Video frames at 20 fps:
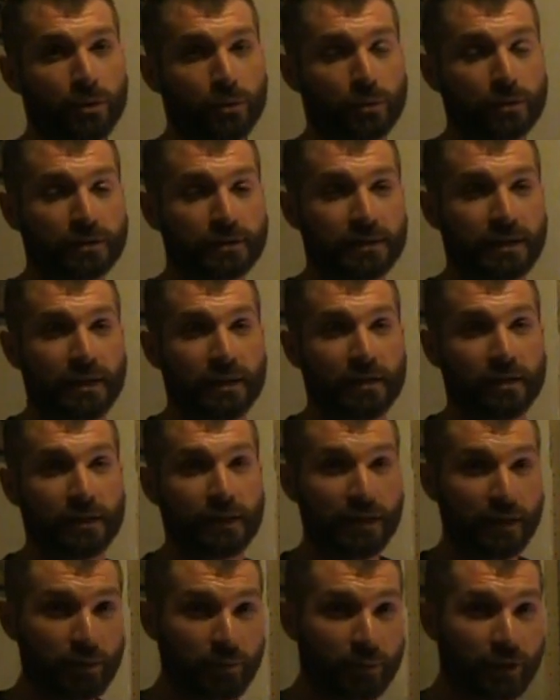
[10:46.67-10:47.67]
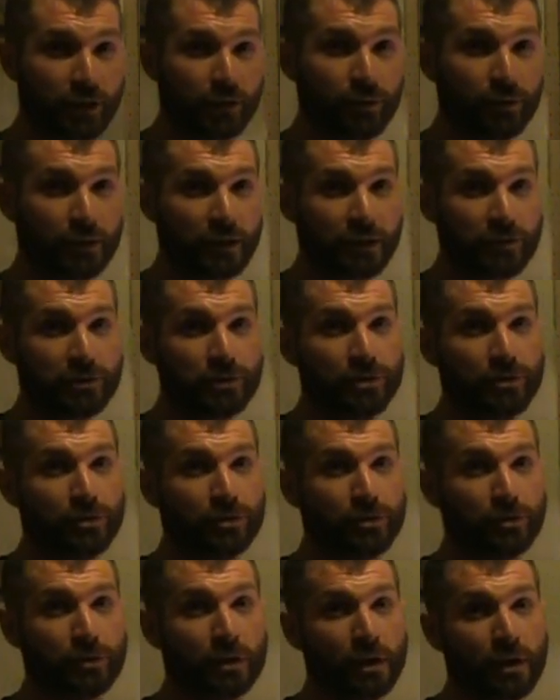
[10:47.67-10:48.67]
will tell anybody who gets
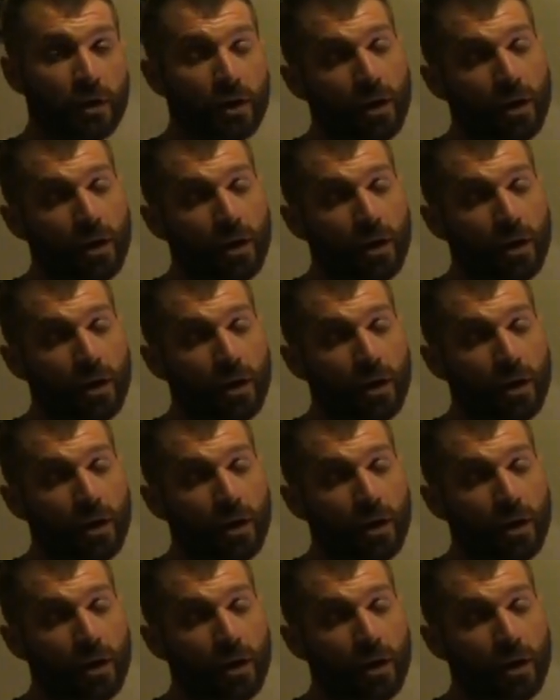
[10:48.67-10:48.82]
you